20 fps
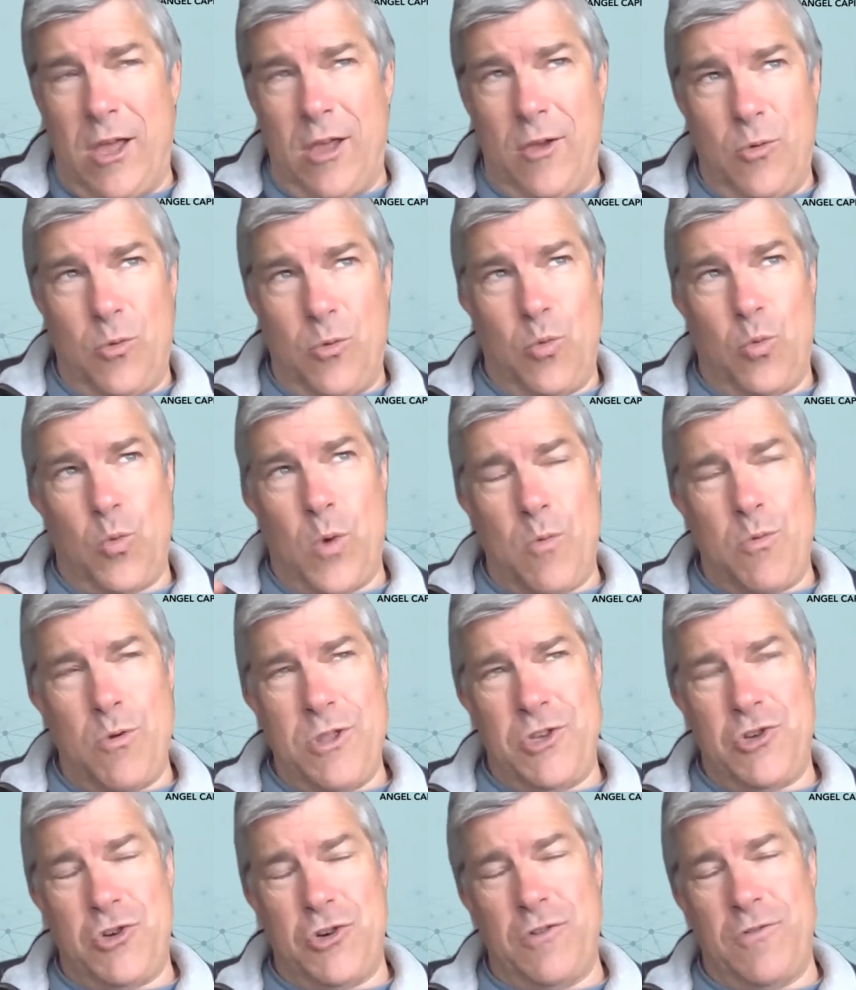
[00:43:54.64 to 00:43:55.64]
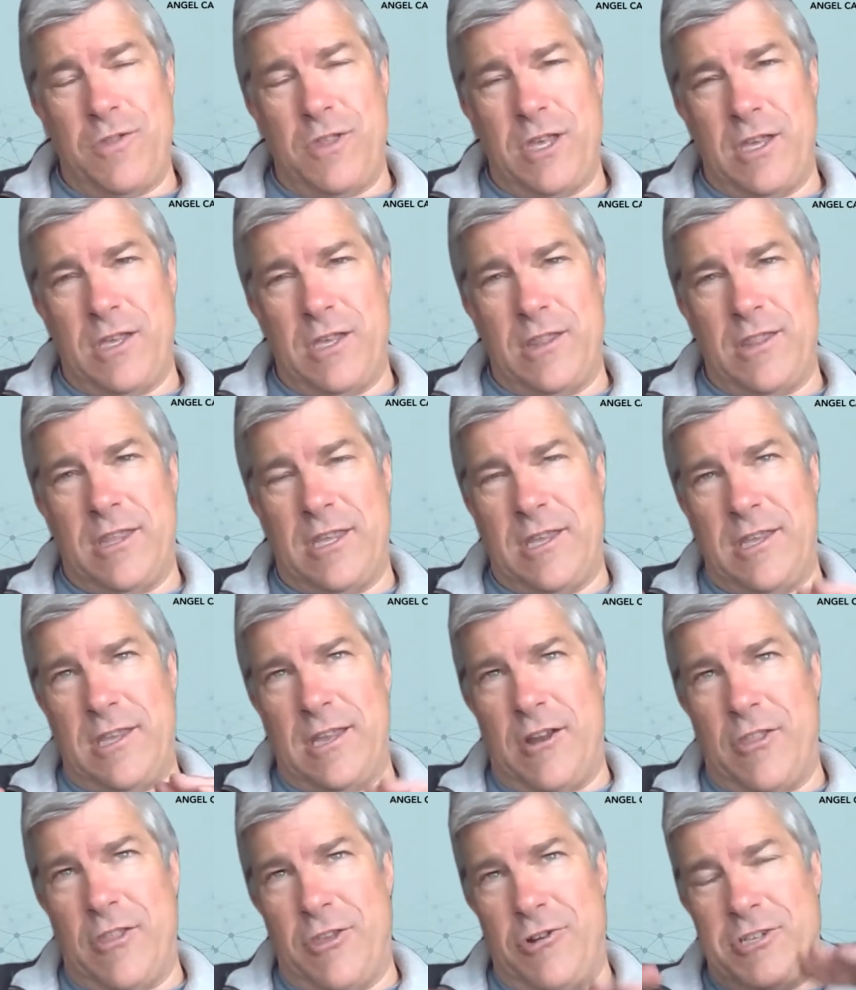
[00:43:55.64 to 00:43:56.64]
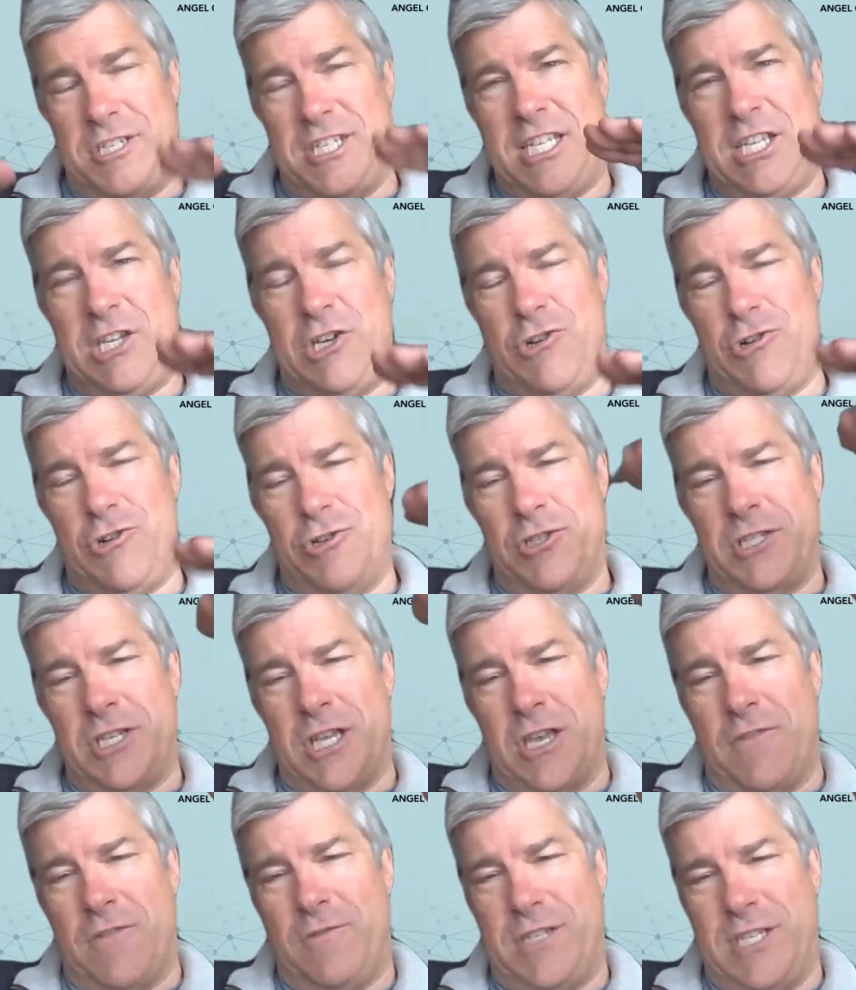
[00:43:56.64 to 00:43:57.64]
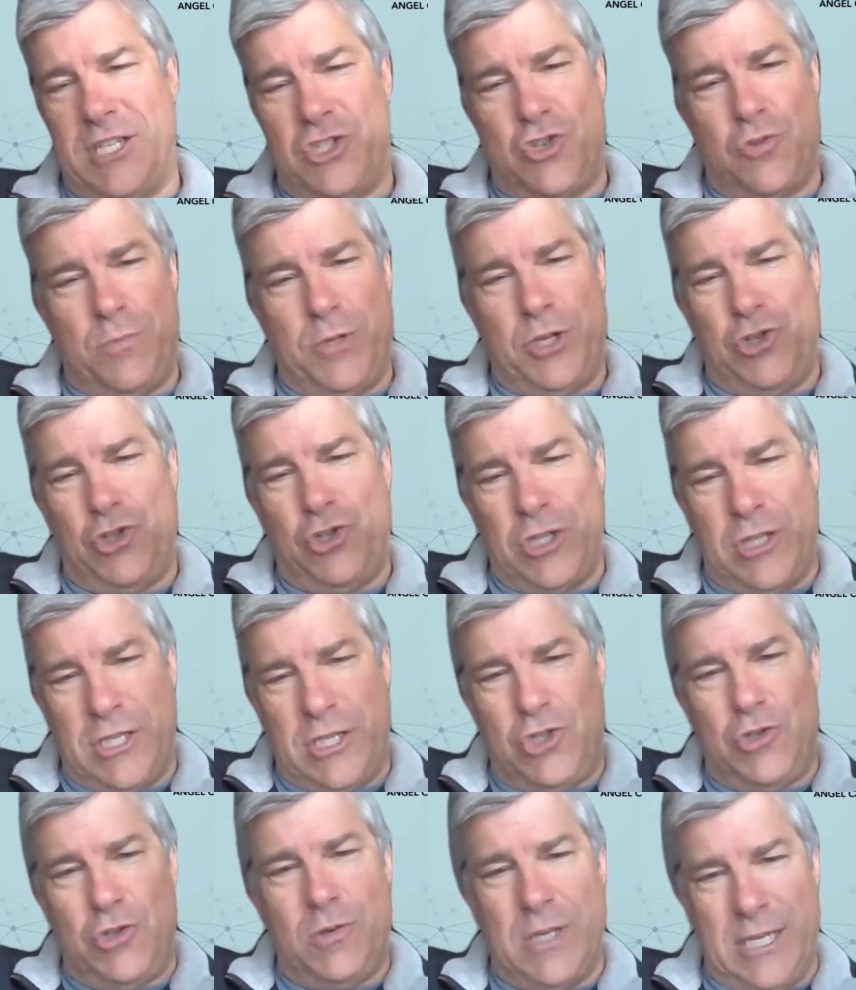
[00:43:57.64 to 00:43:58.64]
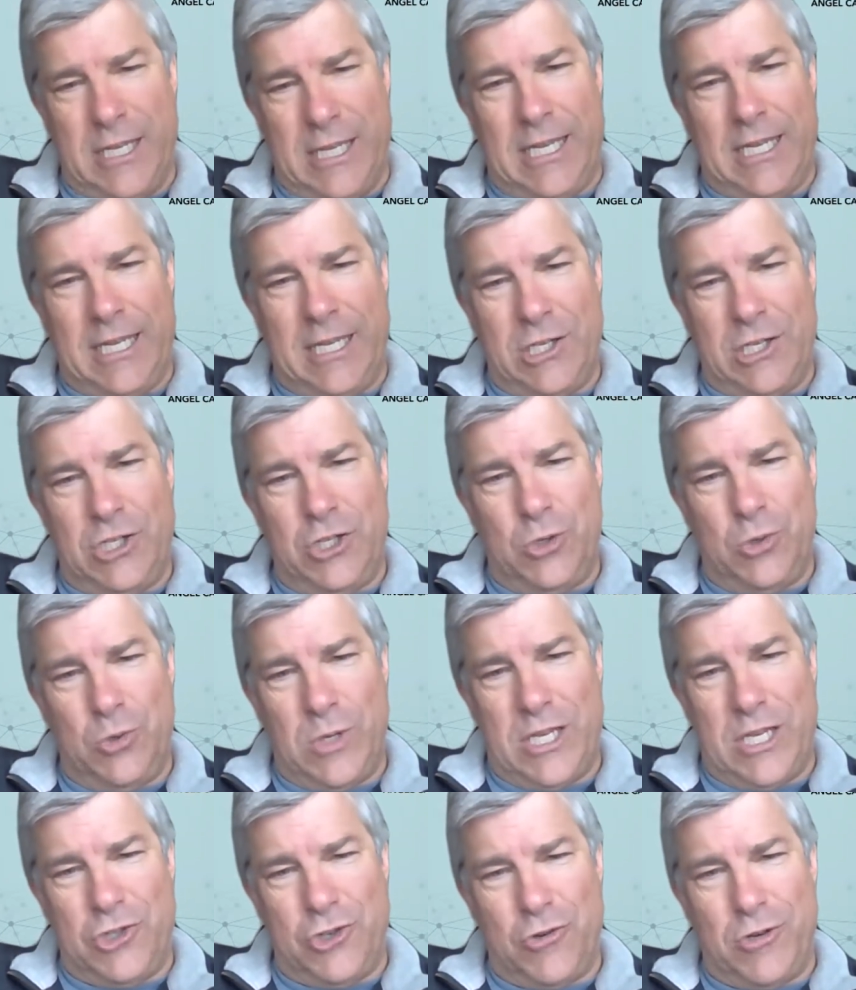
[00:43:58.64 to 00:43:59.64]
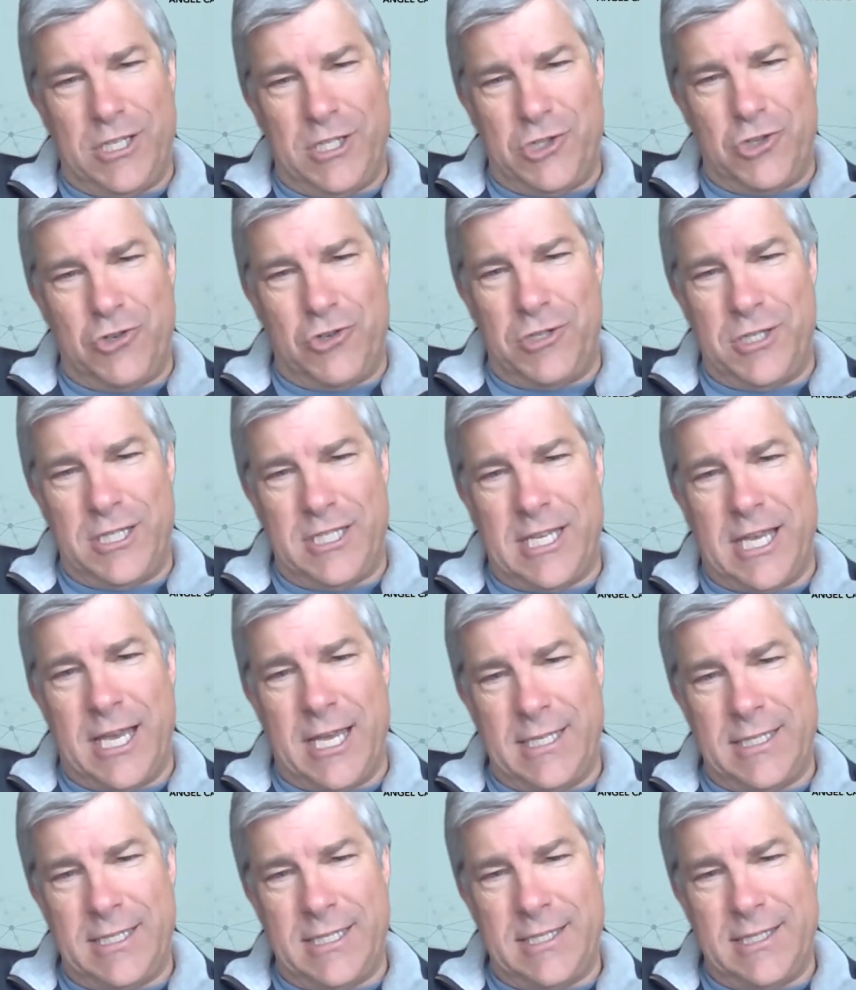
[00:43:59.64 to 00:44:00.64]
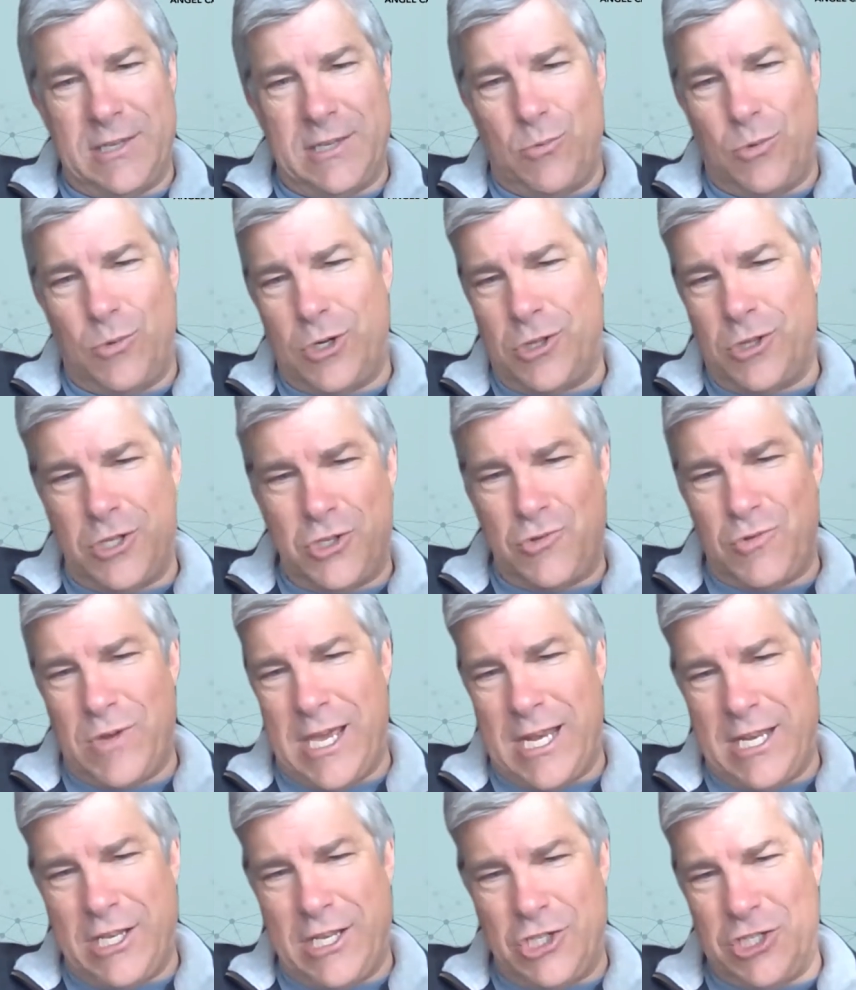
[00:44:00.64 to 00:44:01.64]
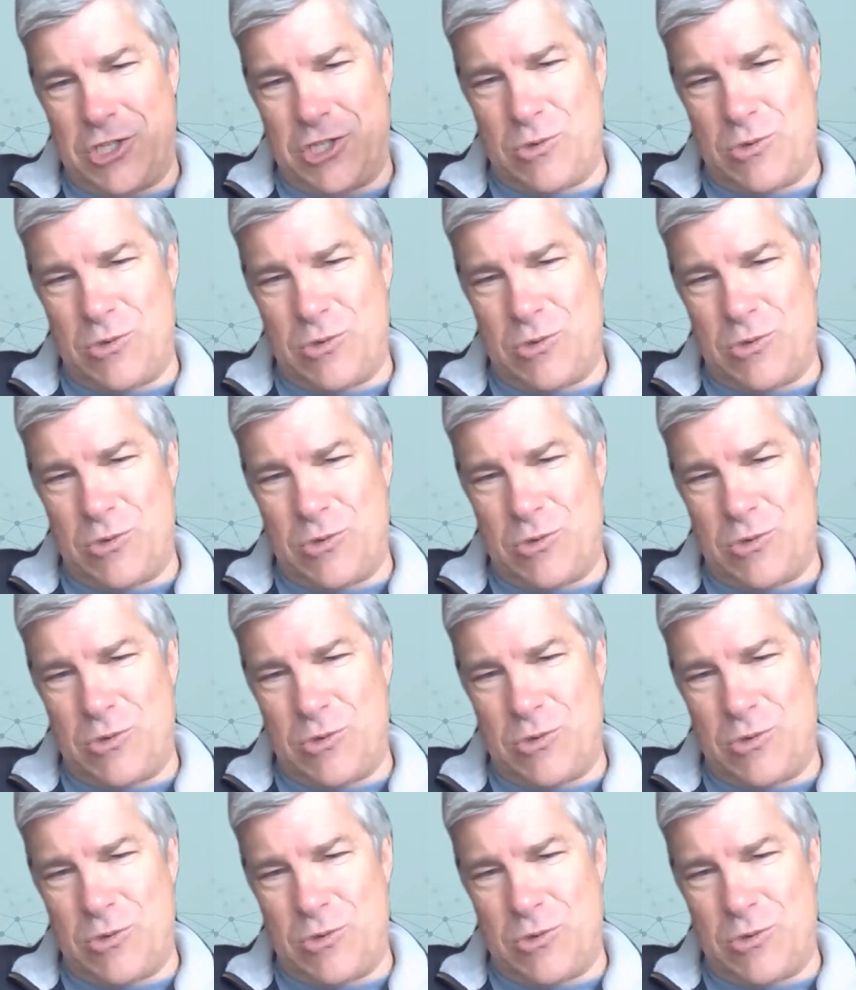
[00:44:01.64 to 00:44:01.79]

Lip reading: what were sort of are there tiers of distribution that you can get into as you're at certain sizes, and what are the strategies